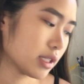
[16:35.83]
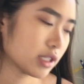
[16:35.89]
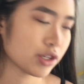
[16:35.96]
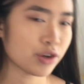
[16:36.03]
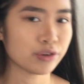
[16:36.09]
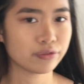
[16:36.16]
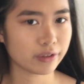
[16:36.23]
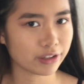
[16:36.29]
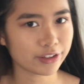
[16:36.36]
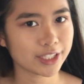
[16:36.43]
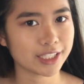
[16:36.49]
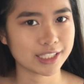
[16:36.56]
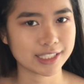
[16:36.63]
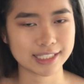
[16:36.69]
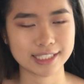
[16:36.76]
So very
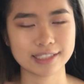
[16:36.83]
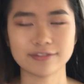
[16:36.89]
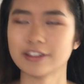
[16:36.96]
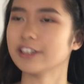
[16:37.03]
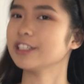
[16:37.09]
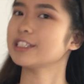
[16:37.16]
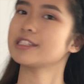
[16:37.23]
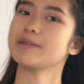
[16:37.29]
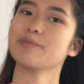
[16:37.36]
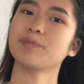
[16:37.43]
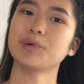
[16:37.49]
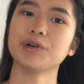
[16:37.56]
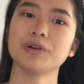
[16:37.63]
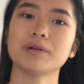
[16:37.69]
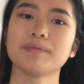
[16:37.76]
easy, very
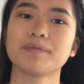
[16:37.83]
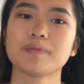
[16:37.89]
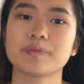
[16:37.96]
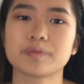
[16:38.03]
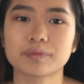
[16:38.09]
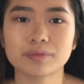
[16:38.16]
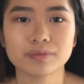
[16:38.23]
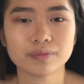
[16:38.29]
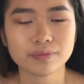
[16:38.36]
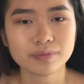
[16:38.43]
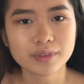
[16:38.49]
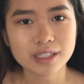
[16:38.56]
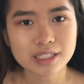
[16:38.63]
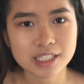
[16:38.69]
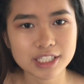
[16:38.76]
simple.
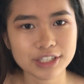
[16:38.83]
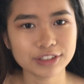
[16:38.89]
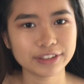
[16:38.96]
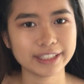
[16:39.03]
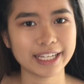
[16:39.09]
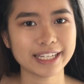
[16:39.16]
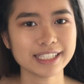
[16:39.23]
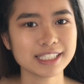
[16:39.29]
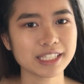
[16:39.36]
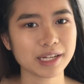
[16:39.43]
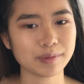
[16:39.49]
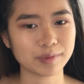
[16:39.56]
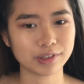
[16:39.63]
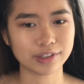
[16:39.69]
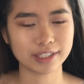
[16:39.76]
So next
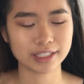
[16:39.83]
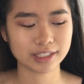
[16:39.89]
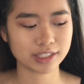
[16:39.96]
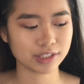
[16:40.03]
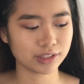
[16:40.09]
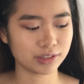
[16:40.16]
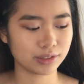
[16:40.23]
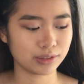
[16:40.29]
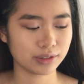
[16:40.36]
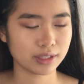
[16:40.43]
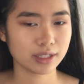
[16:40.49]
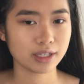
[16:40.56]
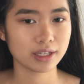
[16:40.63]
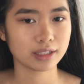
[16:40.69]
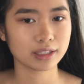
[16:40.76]
I'm going to
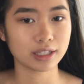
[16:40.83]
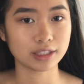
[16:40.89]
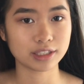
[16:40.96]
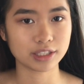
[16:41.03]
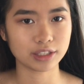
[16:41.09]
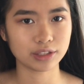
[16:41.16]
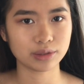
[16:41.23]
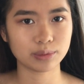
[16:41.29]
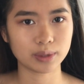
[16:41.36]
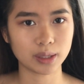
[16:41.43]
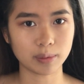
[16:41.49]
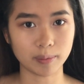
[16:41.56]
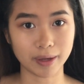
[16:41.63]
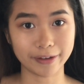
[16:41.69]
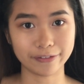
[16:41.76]
continue
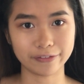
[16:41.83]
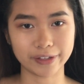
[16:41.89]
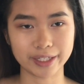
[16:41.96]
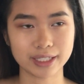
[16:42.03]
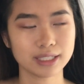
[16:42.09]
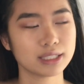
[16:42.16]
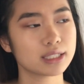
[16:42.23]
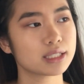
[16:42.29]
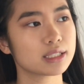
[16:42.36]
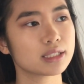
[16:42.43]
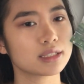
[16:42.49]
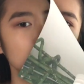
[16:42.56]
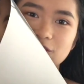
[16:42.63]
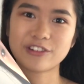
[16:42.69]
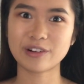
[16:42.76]
with my face.
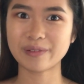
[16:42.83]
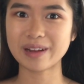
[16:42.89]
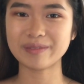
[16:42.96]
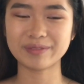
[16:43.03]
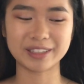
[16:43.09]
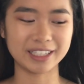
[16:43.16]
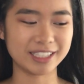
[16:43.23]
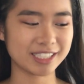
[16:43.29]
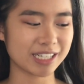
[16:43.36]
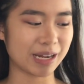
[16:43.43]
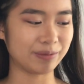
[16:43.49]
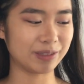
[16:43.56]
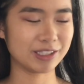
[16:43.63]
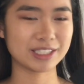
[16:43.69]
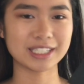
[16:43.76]
For my blush,
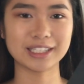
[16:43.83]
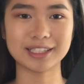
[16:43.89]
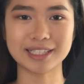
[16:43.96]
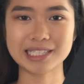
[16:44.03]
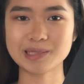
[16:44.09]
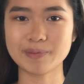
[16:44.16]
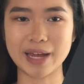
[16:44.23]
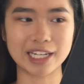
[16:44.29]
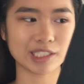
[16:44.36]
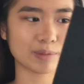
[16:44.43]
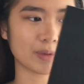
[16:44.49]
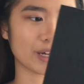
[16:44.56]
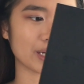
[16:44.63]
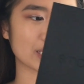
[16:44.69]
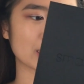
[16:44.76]
I'm using the
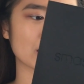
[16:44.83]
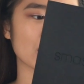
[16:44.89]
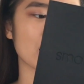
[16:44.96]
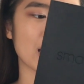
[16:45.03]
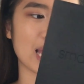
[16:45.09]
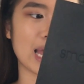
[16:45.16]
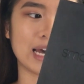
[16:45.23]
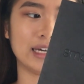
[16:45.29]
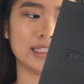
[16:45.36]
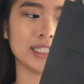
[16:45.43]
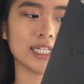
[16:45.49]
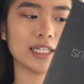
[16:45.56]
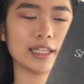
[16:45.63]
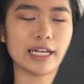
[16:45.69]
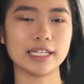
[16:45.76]
Smashbox
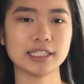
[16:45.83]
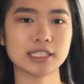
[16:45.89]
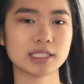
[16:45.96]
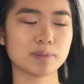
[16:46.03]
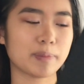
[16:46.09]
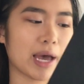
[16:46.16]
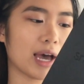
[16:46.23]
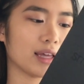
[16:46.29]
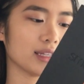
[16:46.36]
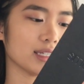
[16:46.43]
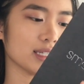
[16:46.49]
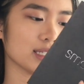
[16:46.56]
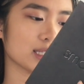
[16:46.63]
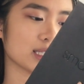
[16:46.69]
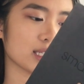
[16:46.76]
LA Lights
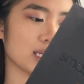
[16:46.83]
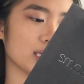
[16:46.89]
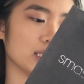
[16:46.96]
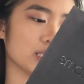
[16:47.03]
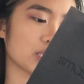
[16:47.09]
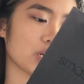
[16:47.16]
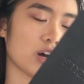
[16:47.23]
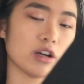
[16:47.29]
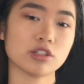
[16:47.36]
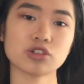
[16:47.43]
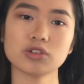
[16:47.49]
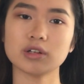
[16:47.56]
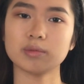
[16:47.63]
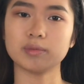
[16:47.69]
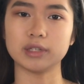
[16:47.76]
palette. It's
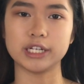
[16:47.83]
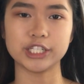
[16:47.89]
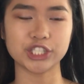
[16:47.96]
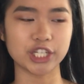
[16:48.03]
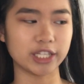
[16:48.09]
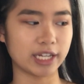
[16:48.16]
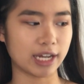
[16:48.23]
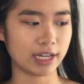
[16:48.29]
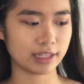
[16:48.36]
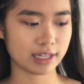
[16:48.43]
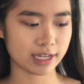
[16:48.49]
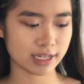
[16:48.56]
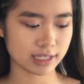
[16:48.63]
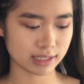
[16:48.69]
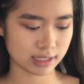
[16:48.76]
contour, blush, and
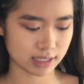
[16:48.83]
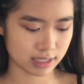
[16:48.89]
highlight.